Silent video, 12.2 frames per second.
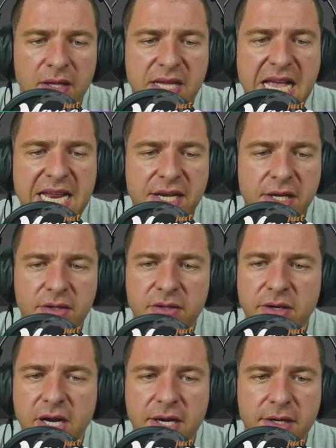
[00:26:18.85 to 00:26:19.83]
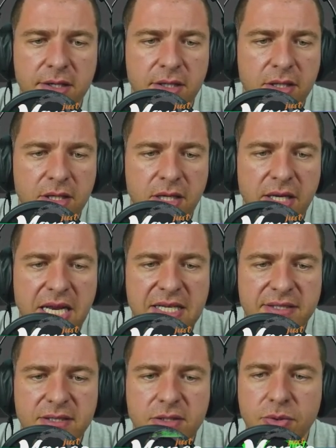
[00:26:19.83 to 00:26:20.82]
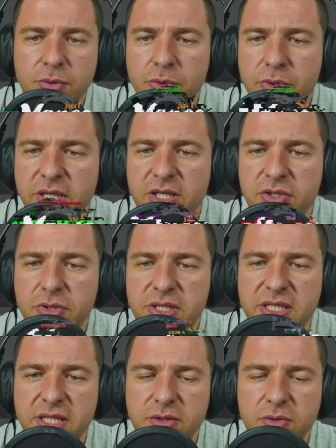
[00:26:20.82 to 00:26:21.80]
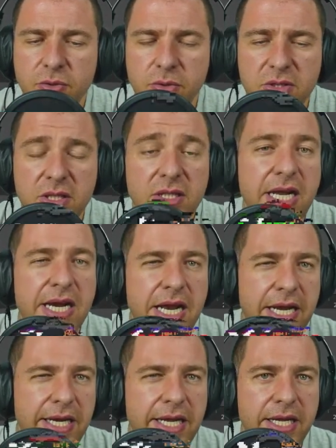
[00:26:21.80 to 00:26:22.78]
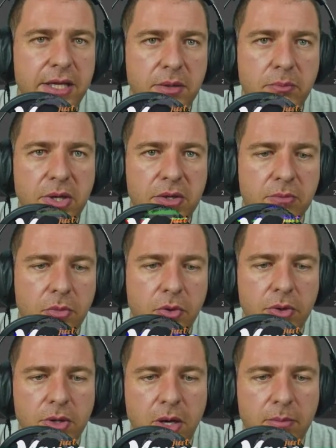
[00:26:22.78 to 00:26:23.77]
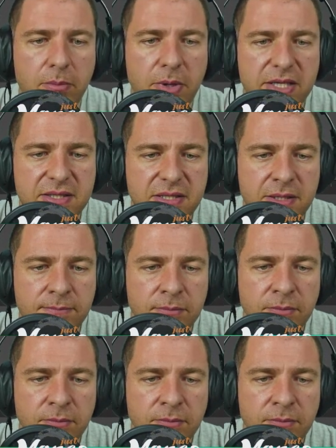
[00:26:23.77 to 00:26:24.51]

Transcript: Then there are last two interesting tools that are a little bit more complex